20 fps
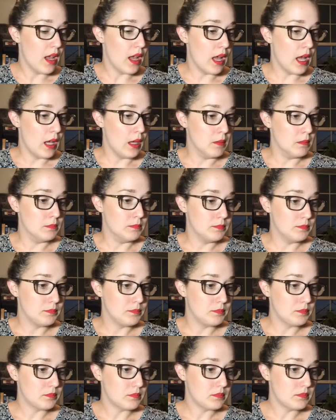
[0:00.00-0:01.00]

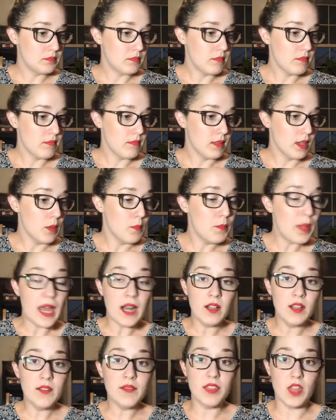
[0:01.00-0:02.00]

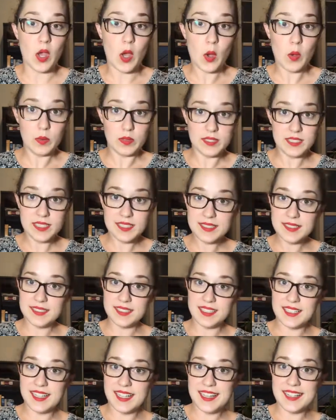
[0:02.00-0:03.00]
Battle of the Hostess
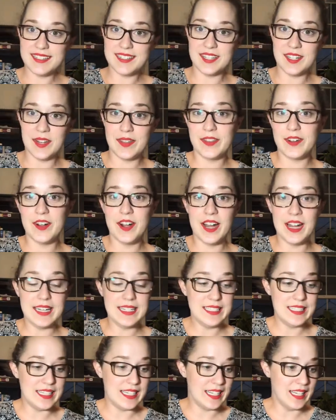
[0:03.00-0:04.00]
is another
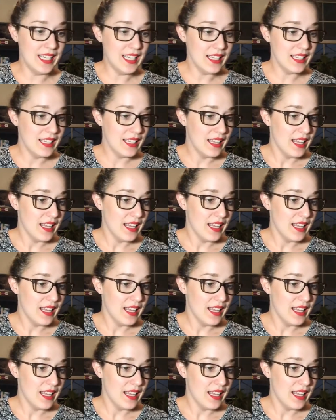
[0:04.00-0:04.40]
idea.